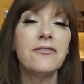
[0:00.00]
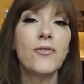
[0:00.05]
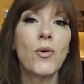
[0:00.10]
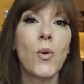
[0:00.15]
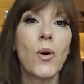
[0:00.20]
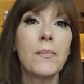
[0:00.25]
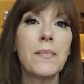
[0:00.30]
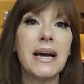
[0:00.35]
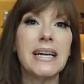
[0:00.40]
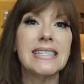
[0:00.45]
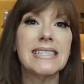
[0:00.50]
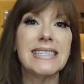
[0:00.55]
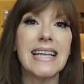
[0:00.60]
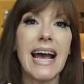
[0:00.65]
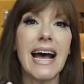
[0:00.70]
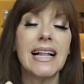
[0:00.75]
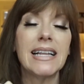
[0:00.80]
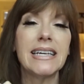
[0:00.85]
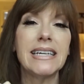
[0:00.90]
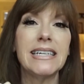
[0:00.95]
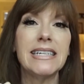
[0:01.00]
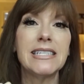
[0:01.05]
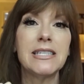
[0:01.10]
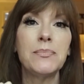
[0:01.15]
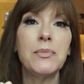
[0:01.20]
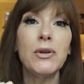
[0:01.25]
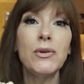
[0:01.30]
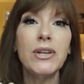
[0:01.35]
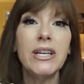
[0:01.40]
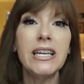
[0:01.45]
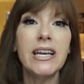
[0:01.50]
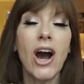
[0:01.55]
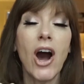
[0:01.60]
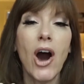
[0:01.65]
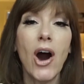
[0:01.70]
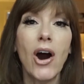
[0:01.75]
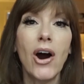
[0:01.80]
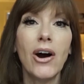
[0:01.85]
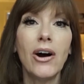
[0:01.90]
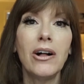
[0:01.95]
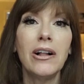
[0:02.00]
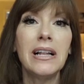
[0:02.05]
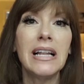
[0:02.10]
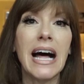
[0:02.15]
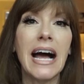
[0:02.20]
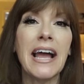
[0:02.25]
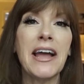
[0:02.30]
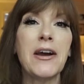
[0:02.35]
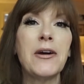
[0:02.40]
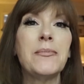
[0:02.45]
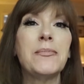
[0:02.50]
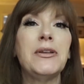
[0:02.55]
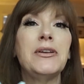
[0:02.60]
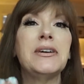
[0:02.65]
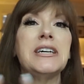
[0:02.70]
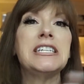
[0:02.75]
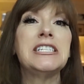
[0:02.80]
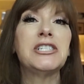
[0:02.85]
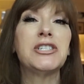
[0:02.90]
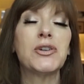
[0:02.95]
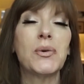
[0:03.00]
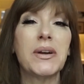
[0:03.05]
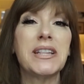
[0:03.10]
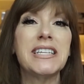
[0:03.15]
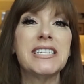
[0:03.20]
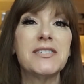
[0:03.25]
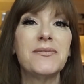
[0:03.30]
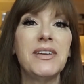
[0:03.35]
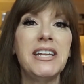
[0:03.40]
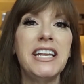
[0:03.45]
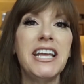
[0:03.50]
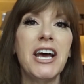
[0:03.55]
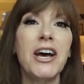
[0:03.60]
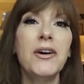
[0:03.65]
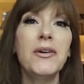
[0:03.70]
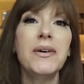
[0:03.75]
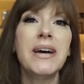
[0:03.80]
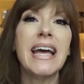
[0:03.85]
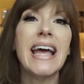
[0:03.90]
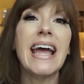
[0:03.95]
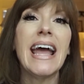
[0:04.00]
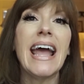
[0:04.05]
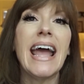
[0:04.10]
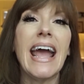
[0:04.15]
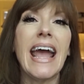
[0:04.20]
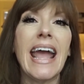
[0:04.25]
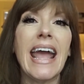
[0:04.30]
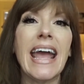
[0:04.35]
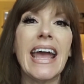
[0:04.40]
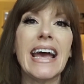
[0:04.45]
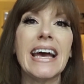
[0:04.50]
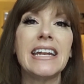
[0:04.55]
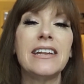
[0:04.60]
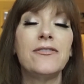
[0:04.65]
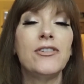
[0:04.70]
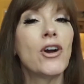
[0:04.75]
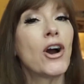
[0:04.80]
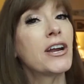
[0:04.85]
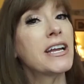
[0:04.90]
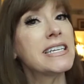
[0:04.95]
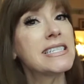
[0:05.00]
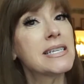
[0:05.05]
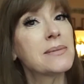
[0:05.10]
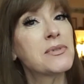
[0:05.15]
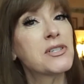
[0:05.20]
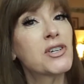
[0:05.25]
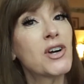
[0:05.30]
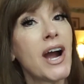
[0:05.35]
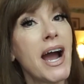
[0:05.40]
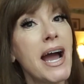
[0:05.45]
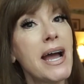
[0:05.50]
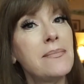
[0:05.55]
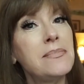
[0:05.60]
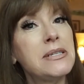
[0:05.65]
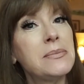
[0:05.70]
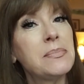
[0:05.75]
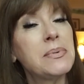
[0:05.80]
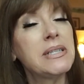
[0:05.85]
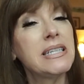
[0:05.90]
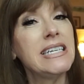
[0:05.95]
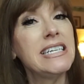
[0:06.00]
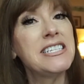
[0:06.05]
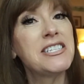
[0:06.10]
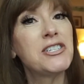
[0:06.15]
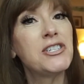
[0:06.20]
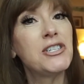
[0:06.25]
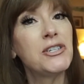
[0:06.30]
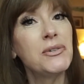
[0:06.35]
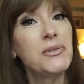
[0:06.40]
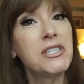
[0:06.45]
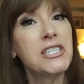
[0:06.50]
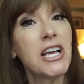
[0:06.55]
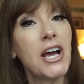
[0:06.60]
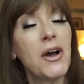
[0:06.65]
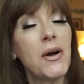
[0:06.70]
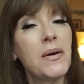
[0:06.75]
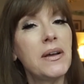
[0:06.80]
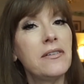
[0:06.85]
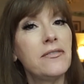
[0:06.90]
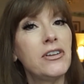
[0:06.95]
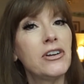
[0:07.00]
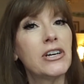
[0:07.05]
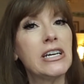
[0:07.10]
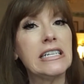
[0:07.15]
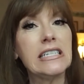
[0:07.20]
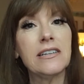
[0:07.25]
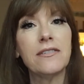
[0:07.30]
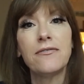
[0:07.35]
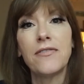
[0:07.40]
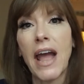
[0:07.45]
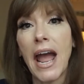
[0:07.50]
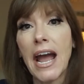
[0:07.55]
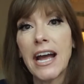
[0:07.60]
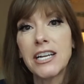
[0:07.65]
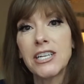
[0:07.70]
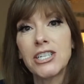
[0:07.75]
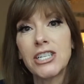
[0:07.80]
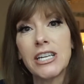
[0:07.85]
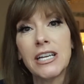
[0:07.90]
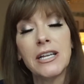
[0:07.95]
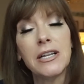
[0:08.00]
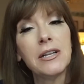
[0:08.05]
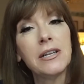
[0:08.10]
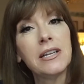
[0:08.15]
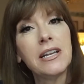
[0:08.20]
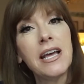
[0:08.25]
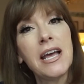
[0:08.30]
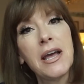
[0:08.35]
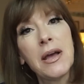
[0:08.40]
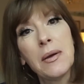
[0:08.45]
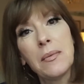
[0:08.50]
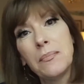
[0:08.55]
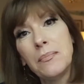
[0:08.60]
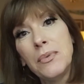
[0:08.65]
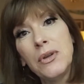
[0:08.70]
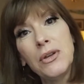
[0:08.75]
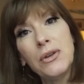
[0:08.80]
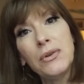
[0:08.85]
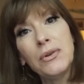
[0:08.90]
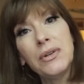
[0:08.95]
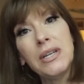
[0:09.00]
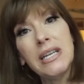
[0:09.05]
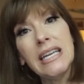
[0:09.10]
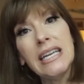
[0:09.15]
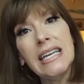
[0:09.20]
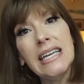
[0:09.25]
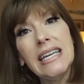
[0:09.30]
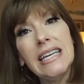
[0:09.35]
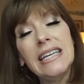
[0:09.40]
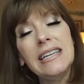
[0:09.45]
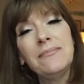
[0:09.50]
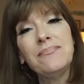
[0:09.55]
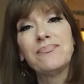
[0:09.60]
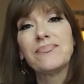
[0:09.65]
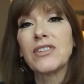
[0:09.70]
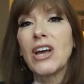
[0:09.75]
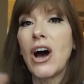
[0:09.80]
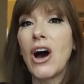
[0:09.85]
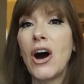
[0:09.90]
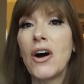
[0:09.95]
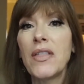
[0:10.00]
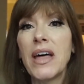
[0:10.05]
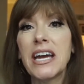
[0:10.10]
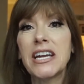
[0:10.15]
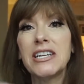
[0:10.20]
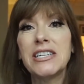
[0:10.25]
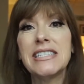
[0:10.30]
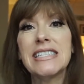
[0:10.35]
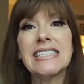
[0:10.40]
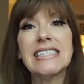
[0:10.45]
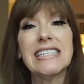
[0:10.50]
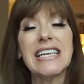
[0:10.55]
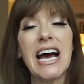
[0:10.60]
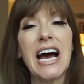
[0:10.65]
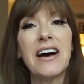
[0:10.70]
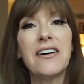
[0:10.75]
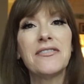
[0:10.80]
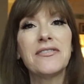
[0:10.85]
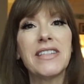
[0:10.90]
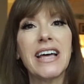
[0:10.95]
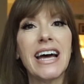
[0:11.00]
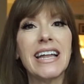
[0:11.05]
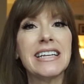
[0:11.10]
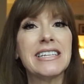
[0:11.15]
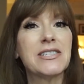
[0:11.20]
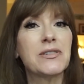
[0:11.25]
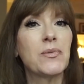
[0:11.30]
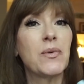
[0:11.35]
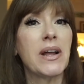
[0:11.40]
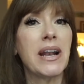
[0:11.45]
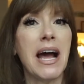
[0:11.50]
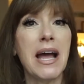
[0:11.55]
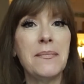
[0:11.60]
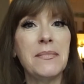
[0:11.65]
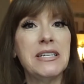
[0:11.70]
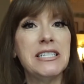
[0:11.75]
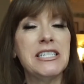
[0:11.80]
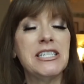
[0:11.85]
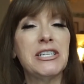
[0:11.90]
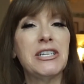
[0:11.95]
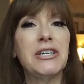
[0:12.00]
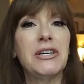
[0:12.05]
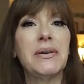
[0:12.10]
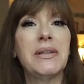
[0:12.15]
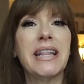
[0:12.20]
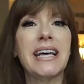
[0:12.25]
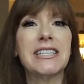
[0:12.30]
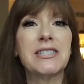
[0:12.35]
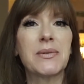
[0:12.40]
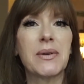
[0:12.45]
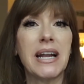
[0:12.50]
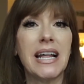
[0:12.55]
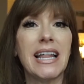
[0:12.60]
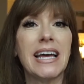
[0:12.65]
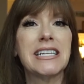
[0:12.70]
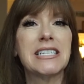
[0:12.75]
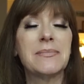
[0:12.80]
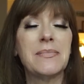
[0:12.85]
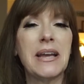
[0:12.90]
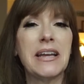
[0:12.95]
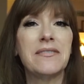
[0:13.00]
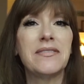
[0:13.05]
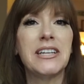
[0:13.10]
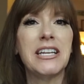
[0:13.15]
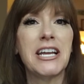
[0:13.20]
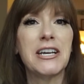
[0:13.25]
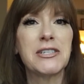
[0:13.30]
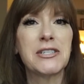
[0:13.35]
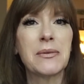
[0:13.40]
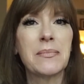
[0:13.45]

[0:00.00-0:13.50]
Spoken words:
for my Sally's Beauty haul. I hope you enjoyed this video. And if you aren't yet subscribed, please do so. If you're into fashion, beauty, all that good stuff, that is what I'm into, and that's what I like to make videos